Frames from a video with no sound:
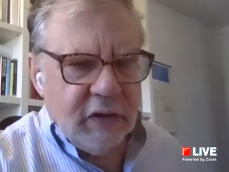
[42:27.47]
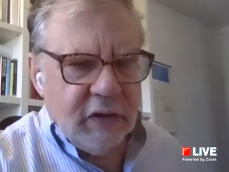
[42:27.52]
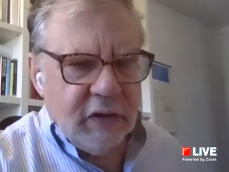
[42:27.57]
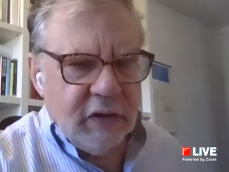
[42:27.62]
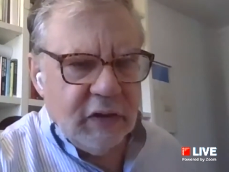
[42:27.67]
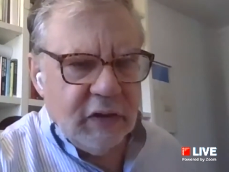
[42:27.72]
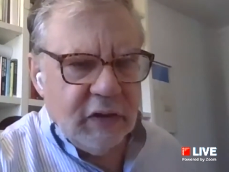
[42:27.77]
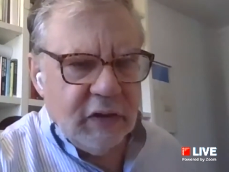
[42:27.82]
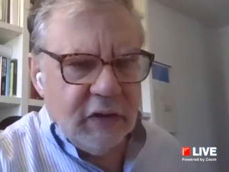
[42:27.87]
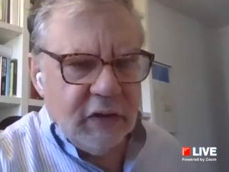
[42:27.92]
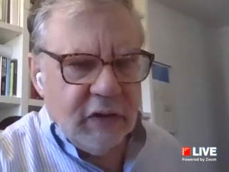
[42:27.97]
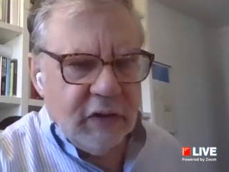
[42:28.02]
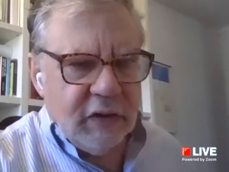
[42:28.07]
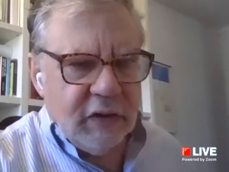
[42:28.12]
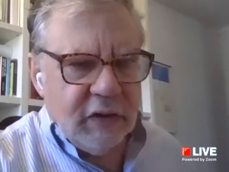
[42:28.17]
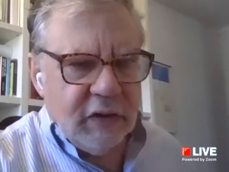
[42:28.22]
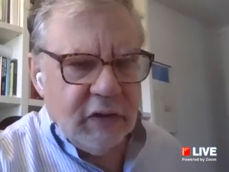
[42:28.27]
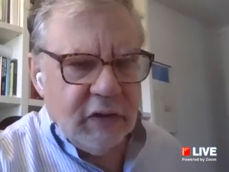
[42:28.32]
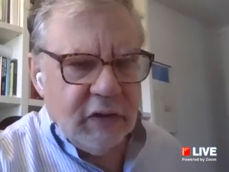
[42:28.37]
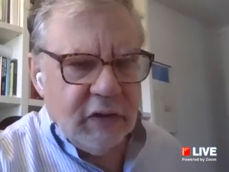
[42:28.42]
publishers
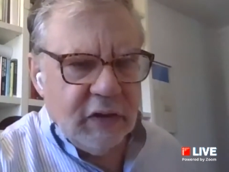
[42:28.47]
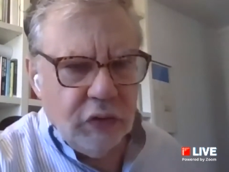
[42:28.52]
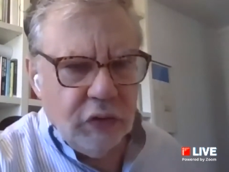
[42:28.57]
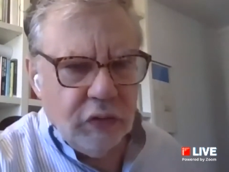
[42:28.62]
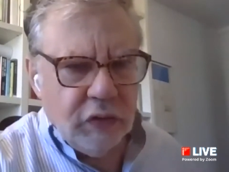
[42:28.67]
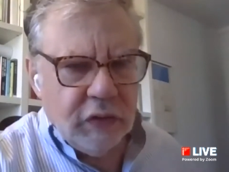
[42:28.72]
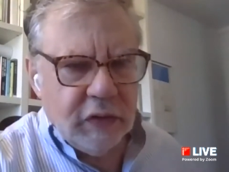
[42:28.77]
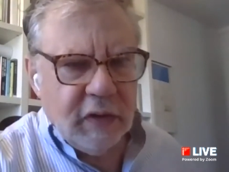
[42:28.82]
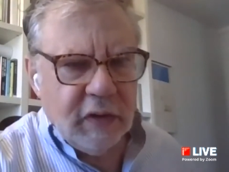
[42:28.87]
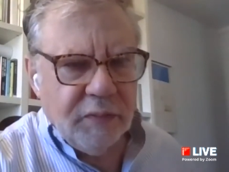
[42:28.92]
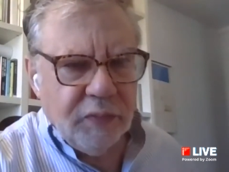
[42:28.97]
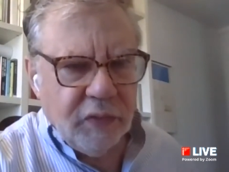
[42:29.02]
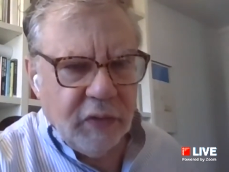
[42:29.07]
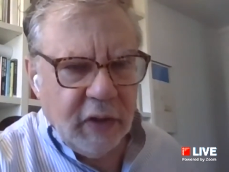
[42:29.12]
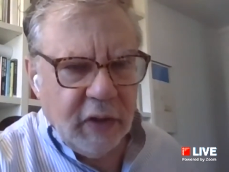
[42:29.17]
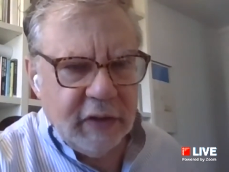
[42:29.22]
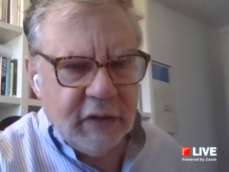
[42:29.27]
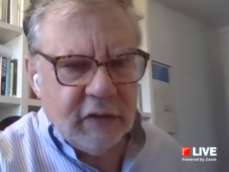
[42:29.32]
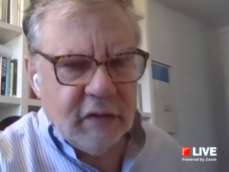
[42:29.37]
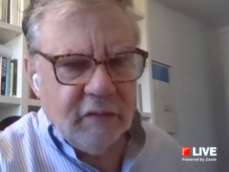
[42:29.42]
to reduce the
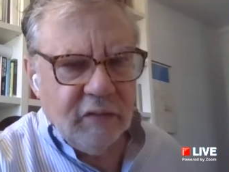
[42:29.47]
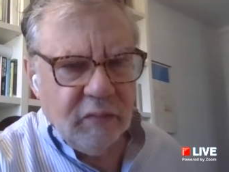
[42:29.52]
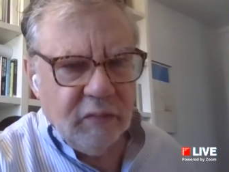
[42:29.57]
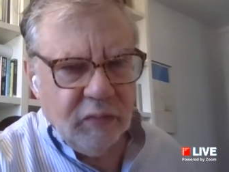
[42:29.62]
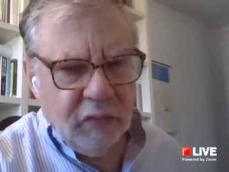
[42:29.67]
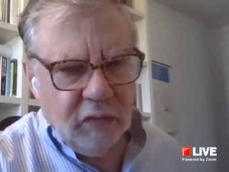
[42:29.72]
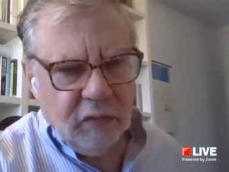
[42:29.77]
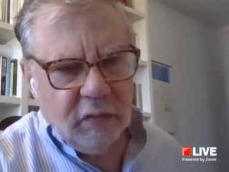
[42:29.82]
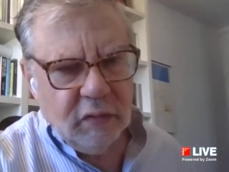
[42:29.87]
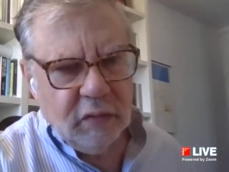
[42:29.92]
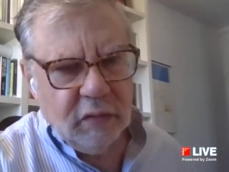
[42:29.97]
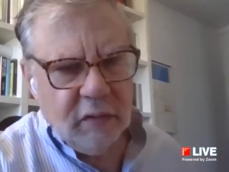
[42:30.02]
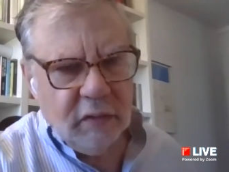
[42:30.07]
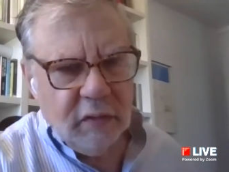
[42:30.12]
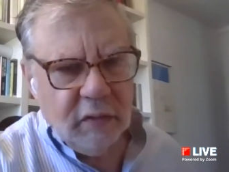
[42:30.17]
price of a book